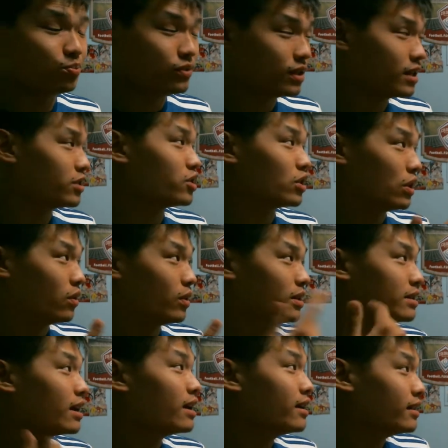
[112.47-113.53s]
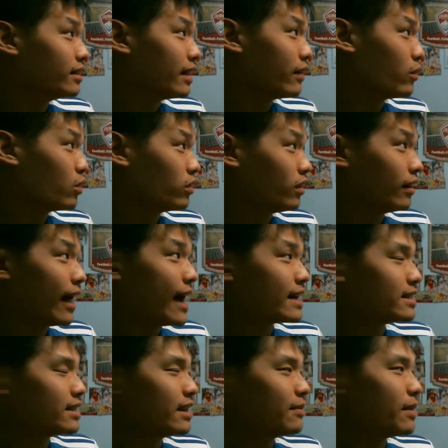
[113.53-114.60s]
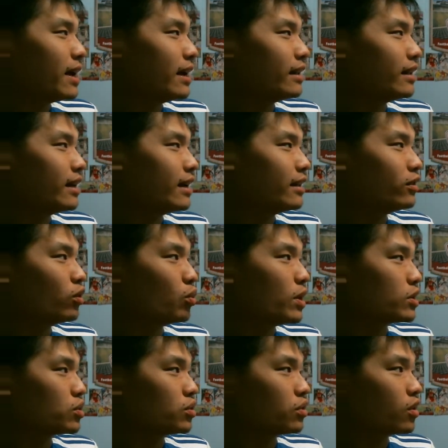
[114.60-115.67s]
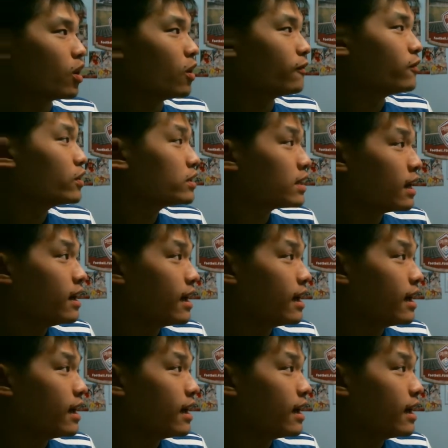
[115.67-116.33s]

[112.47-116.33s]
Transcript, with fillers: did so as they were the last team in in the Western Conference,